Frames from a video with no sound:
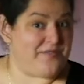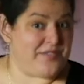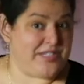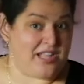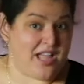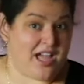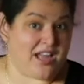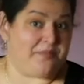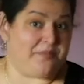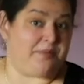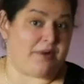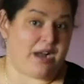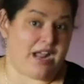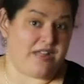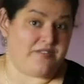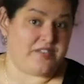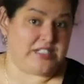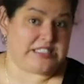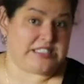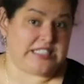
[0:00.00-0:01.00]
a lot of
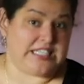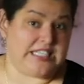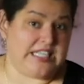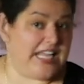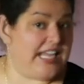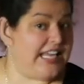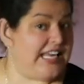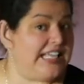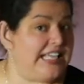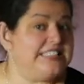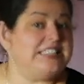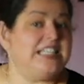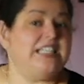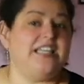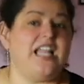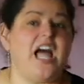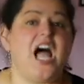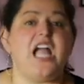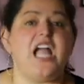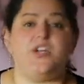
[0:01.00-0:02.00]
privacy. It is
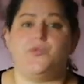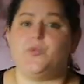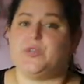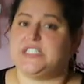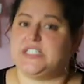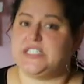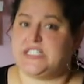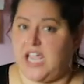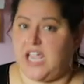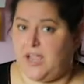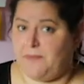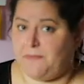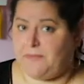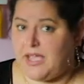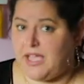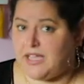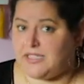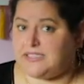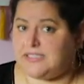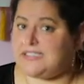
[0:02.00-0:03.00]
aligned with day
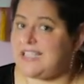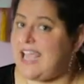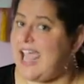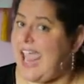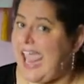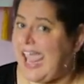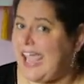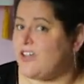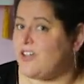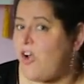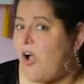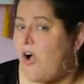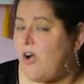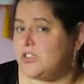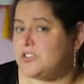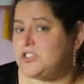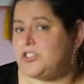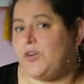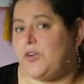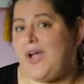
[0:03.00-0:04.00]
beds and
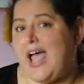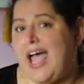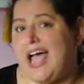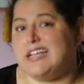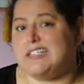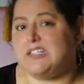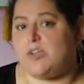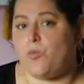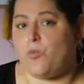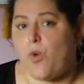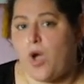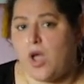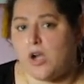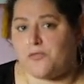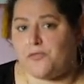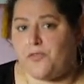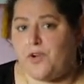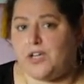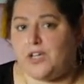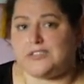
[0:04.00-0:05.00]
also has the
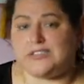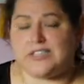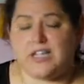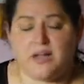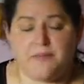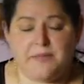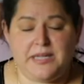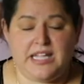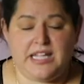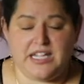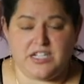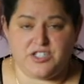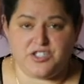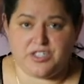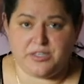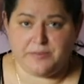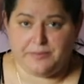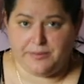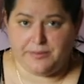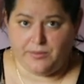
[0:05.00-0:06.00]
waterfalls coming into
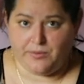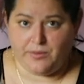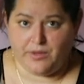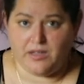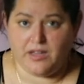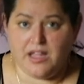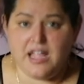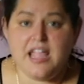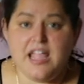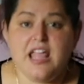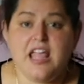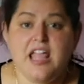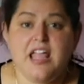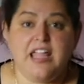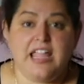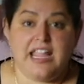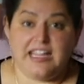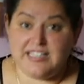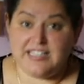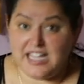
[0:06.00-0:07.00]
the pool.
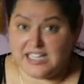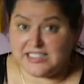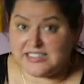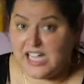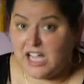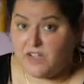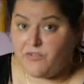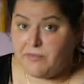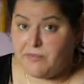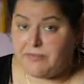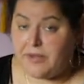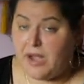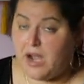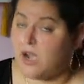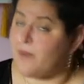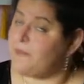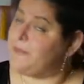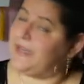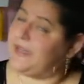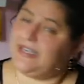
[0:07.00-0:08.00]
It does have a
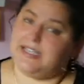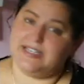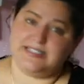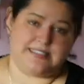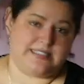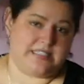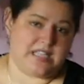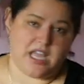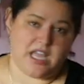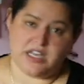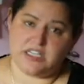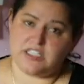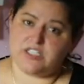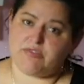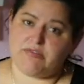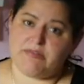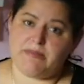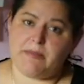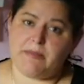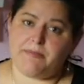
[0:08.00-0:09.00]
bar, but it is not a
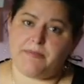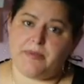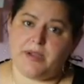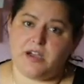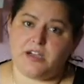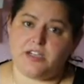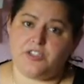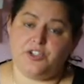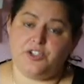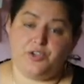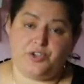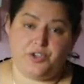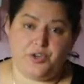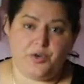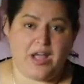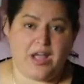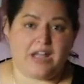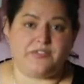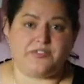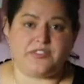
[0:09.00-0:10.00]
swim-up bar. You do
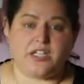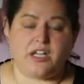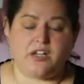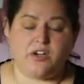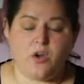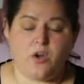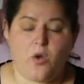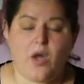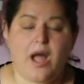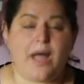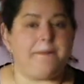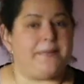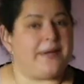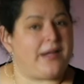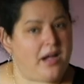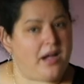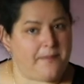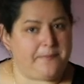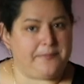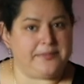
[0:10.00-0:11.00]
have to go up a
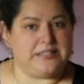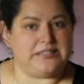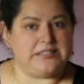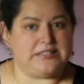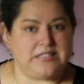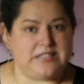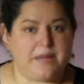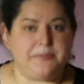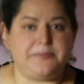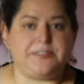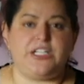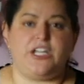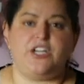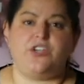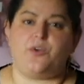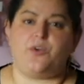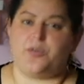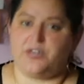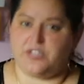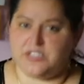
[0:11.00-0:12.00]
couple of steps
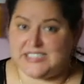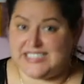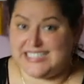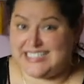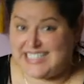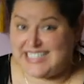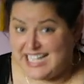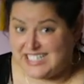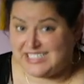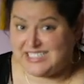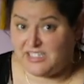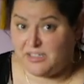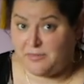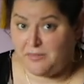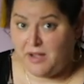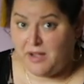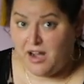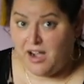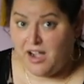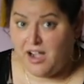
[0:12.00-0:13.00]
in order to get to the
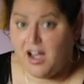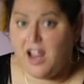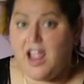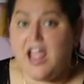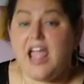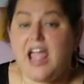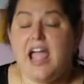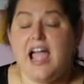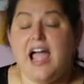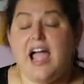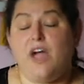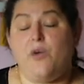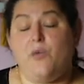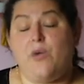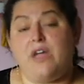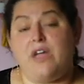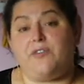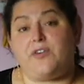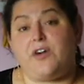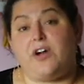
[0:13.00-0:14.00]
bar.
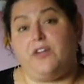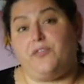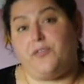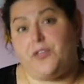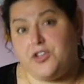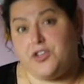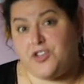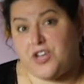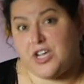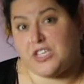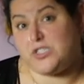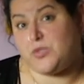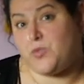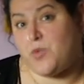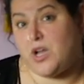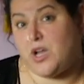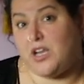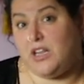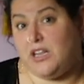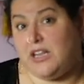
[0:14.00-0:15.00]
However, if you just
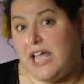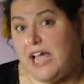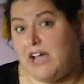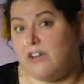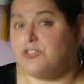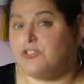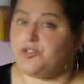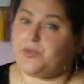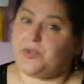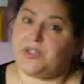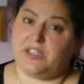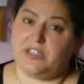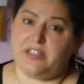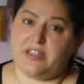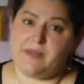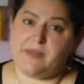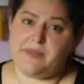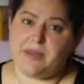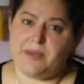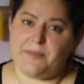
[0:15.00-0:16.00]
want to lounge with a
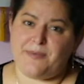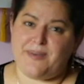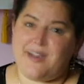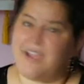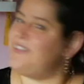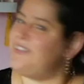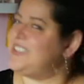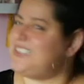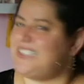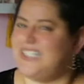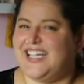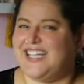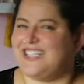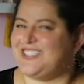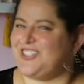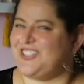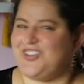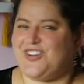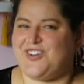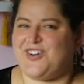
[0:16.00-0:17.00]
little bit of privacy,
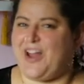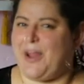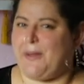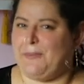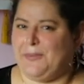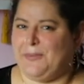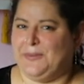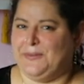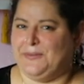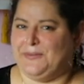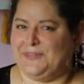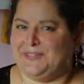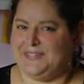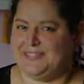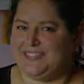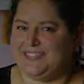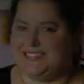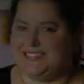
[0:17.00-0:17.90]
it's a great pool.